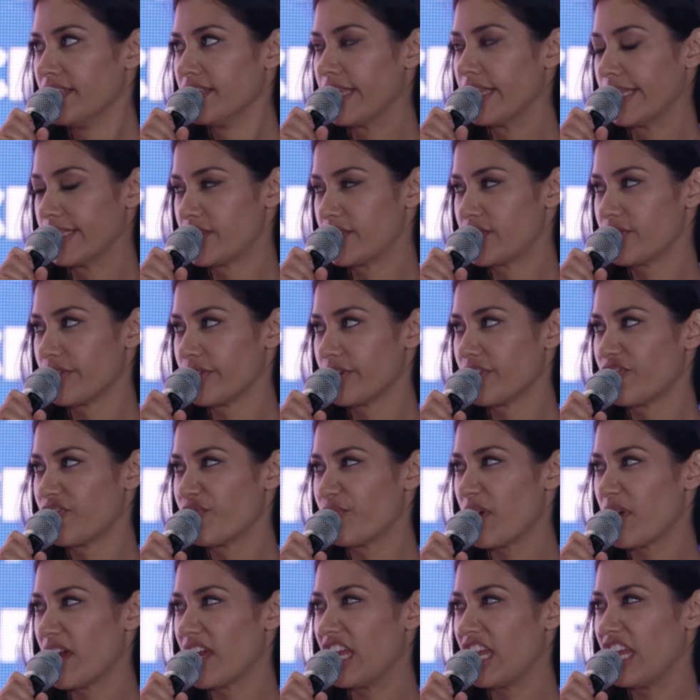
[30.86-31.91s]
That's sort of
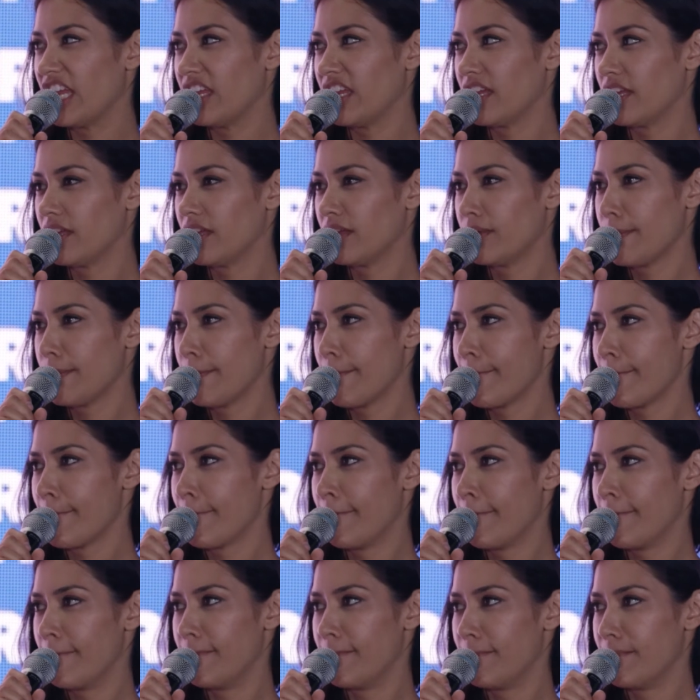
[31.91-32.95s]
my
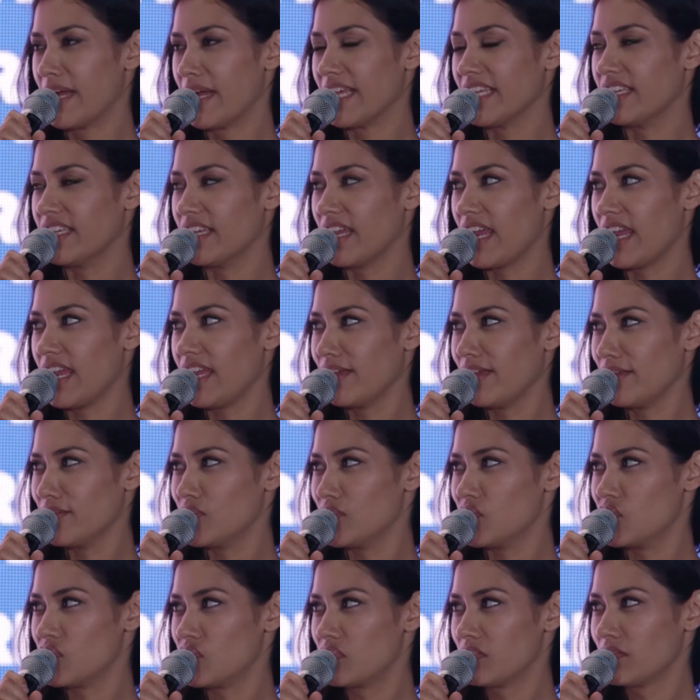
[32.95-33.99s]

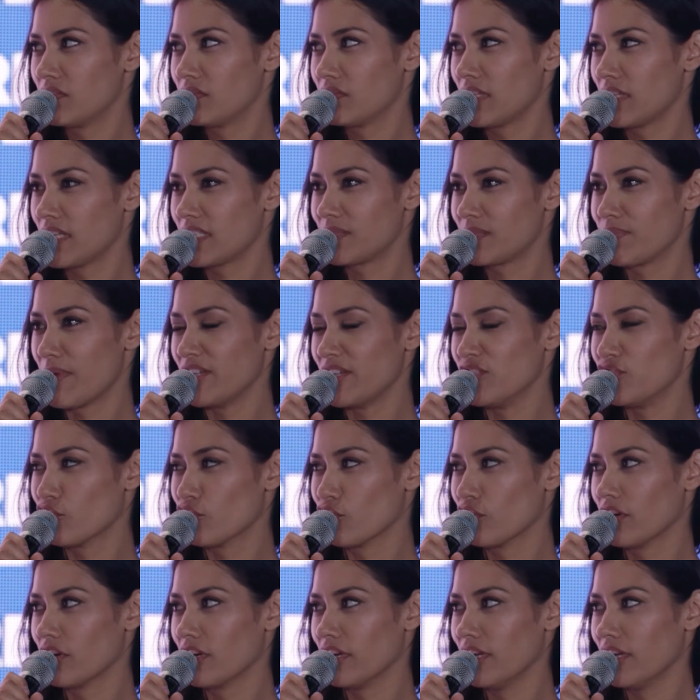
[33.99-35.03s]
gaze. That's my
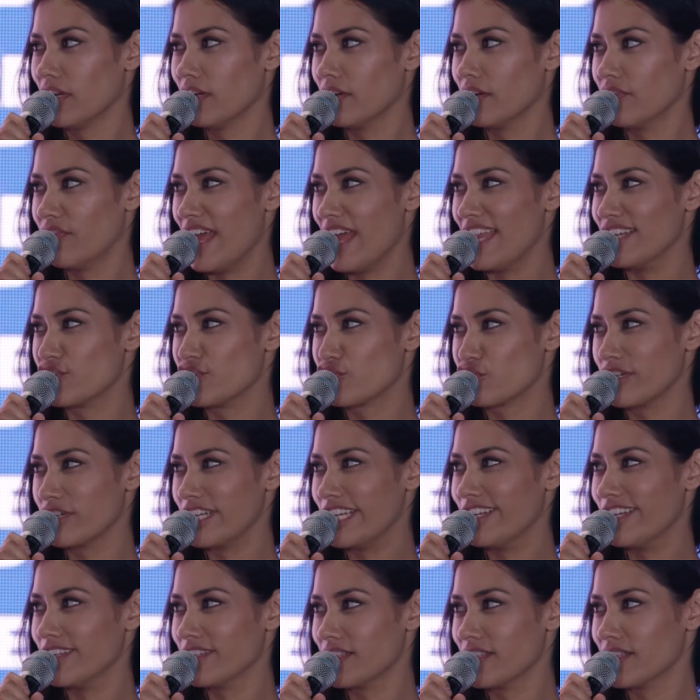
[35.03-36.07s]
door of
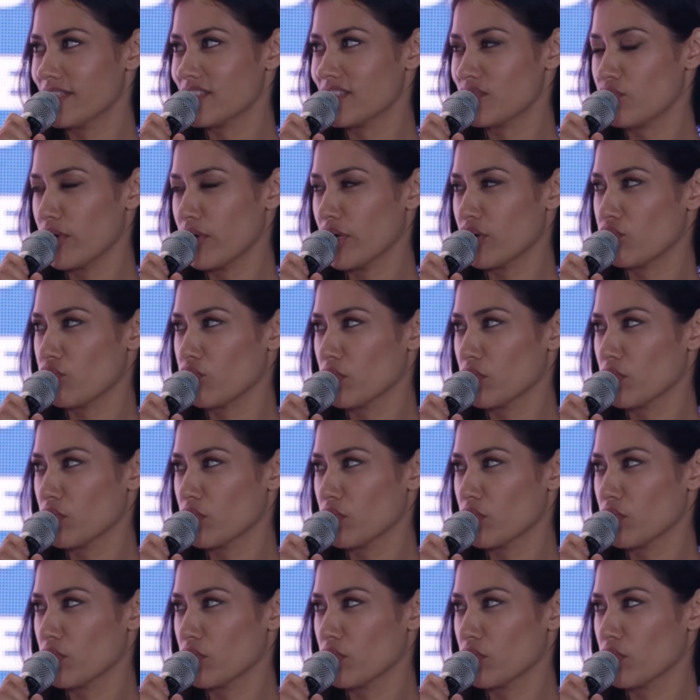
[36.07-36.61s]
entry into this weird